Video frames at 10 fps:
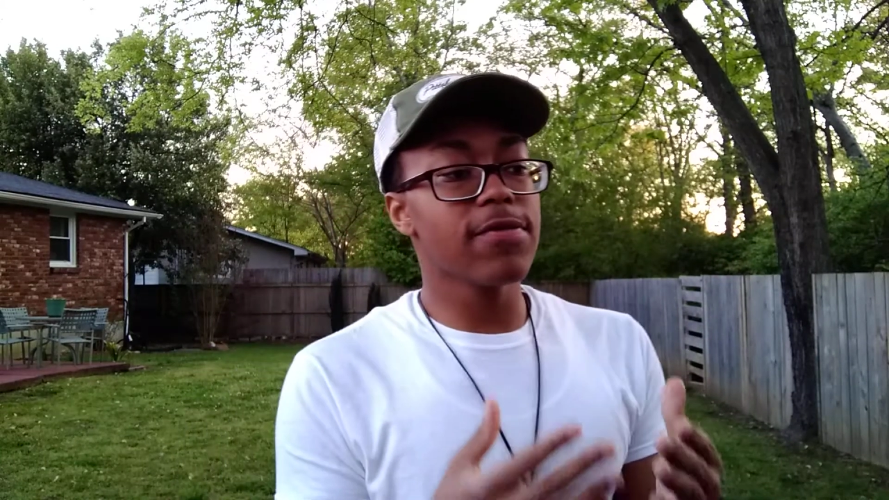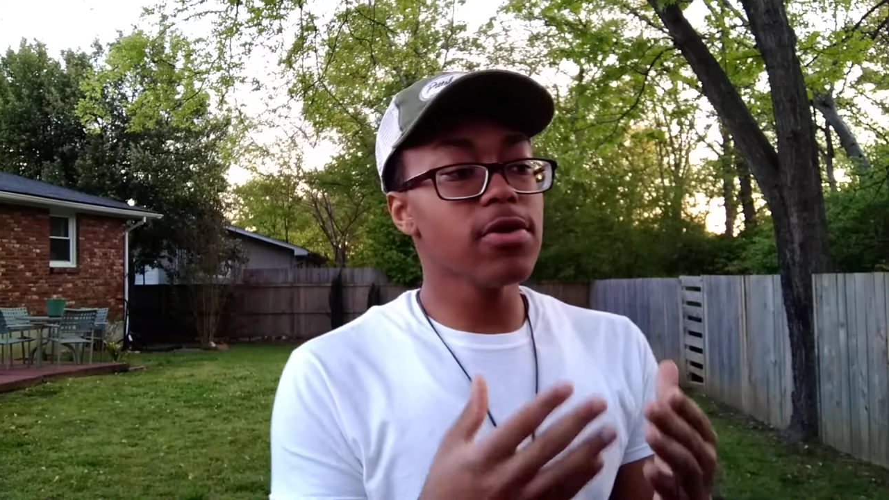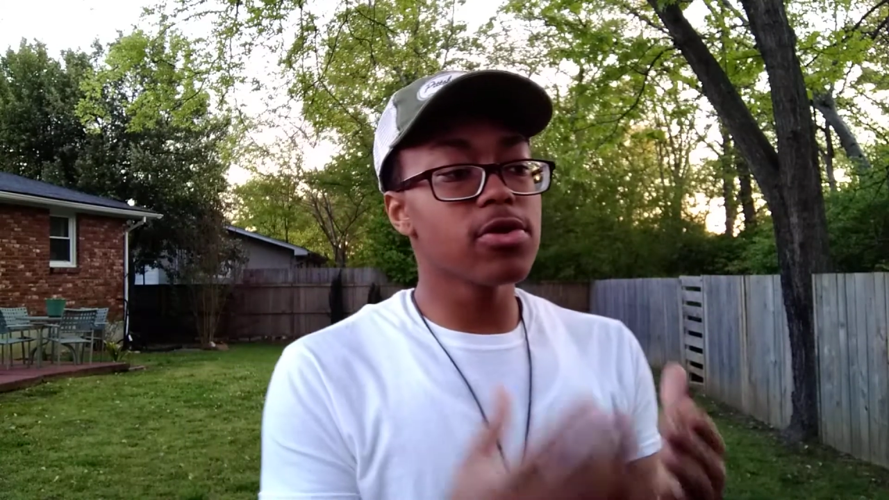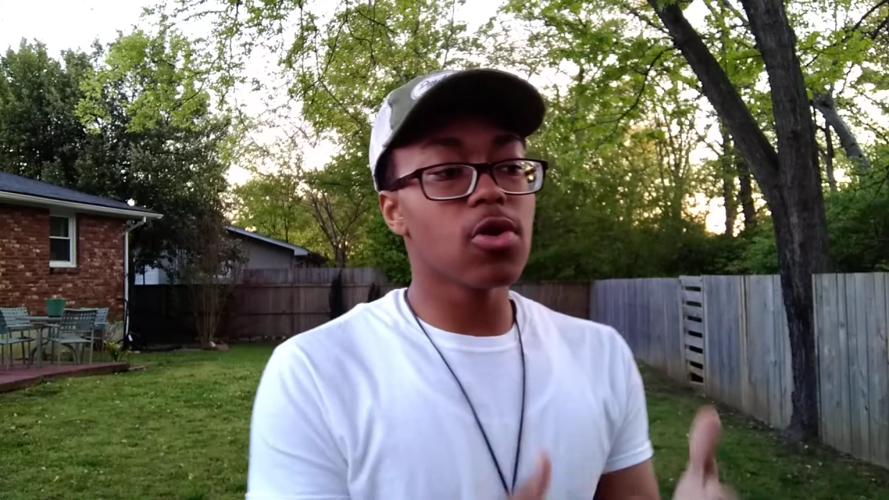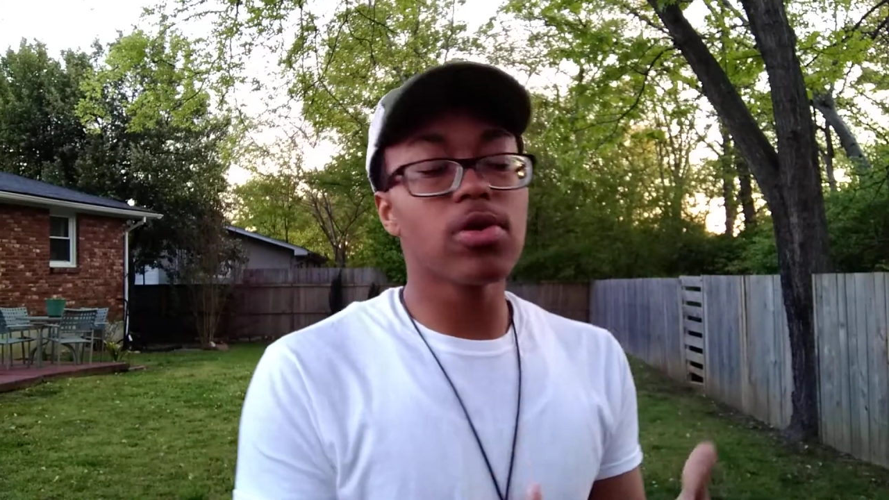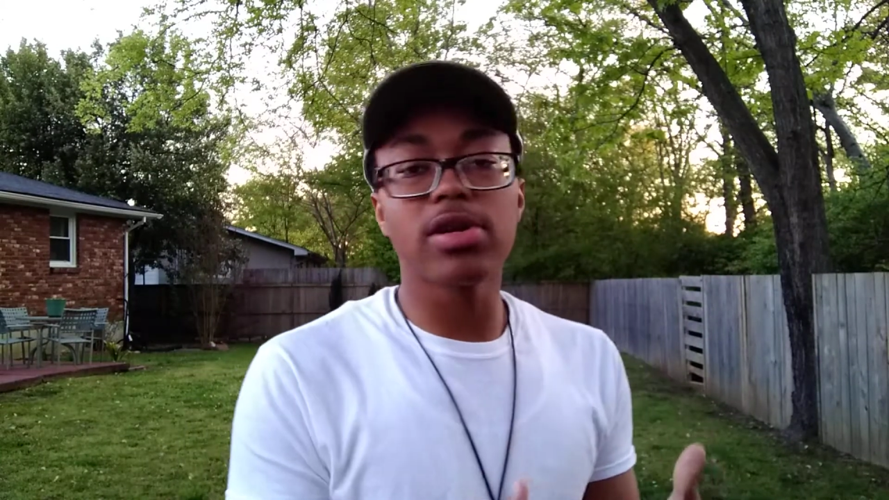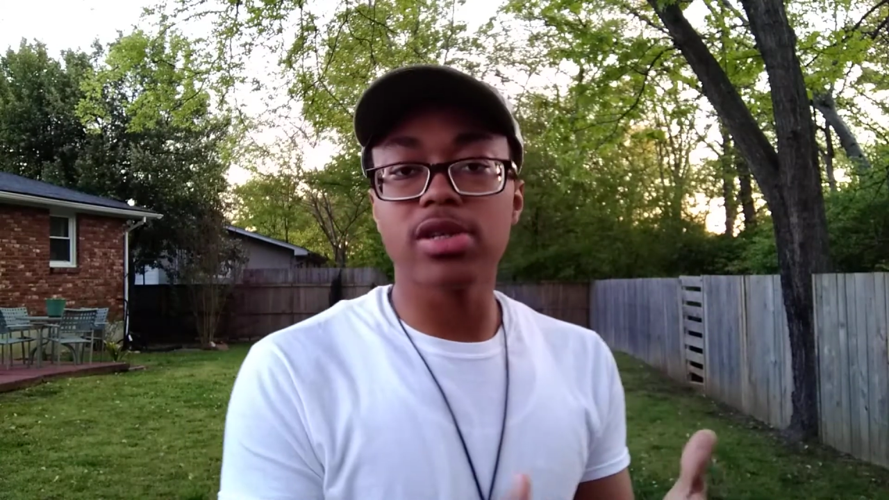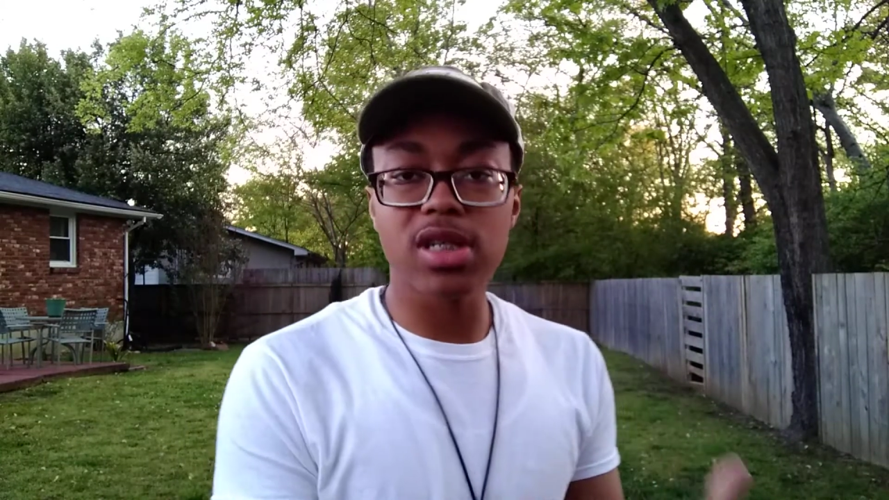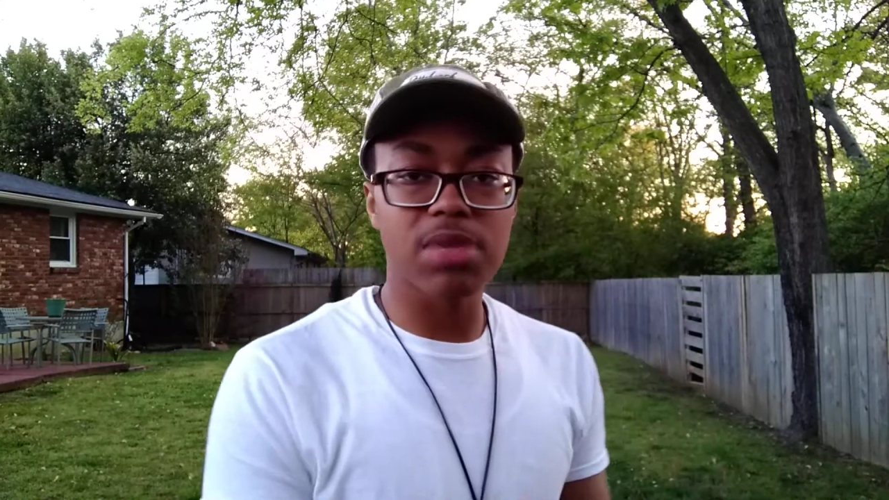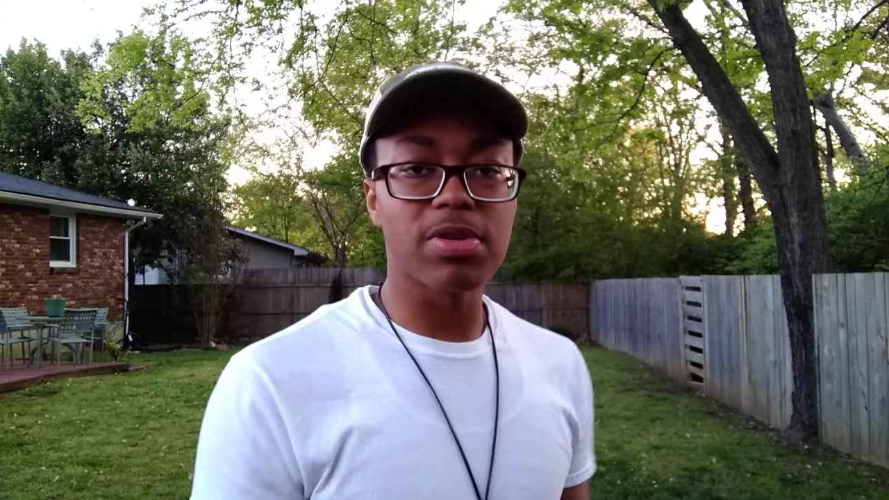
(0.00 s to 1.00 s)
you're doing it
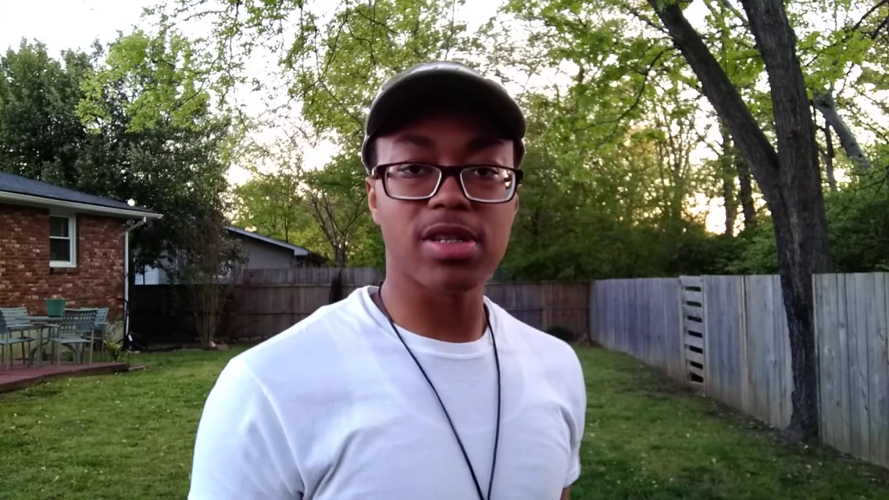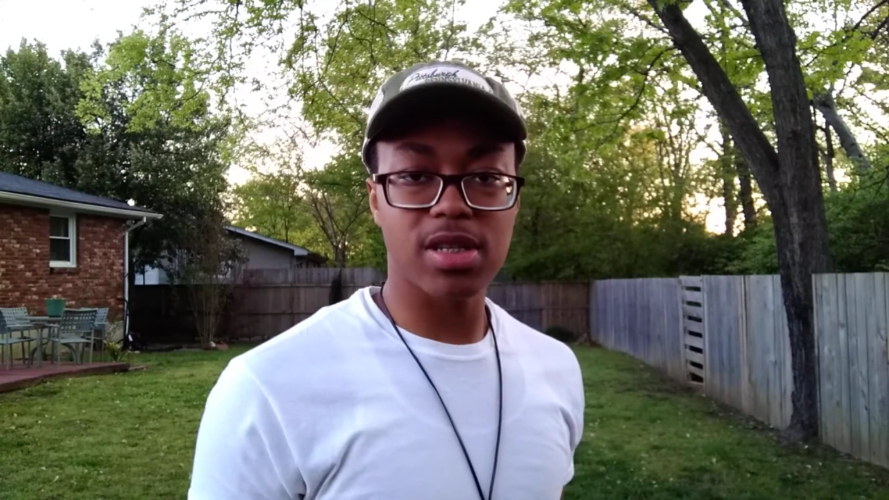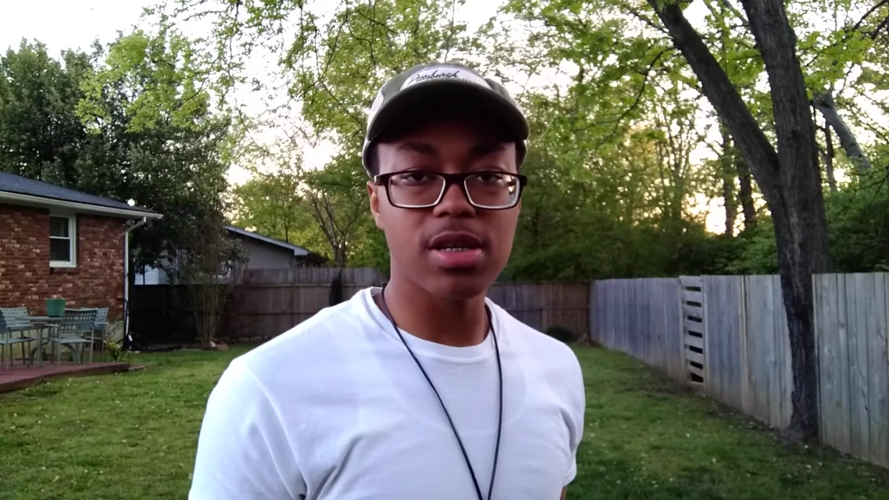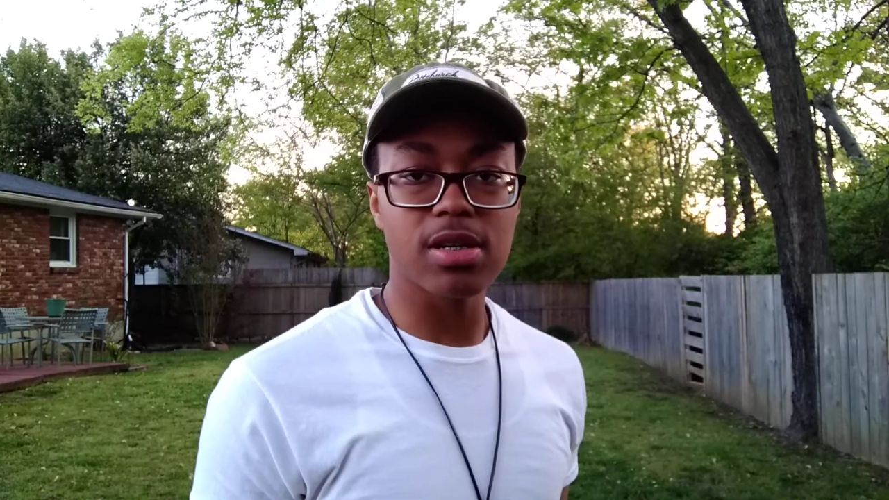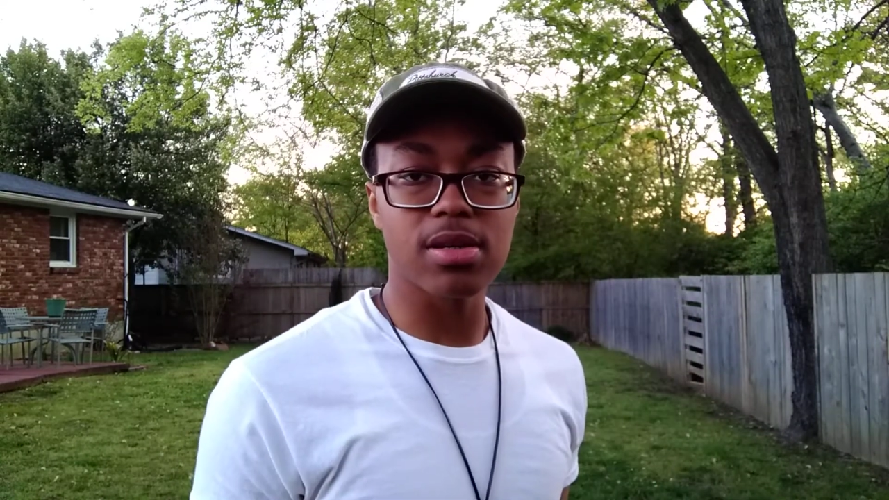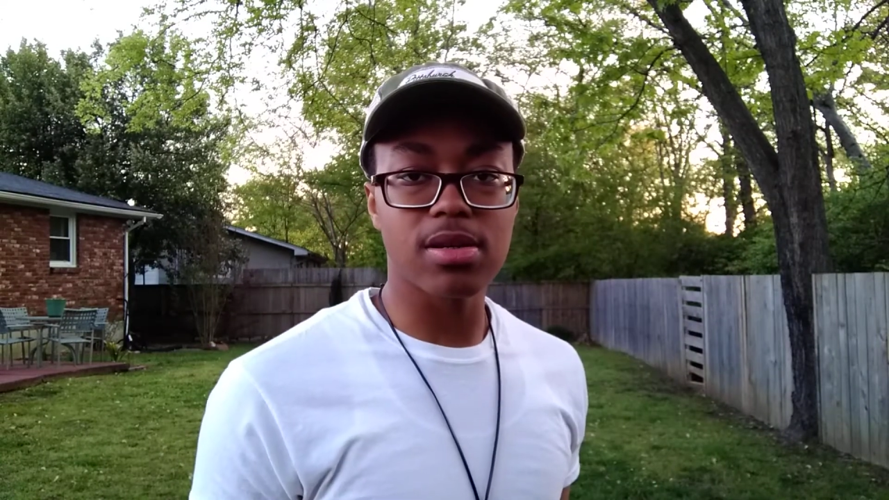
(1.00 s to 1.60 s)
just to be seen,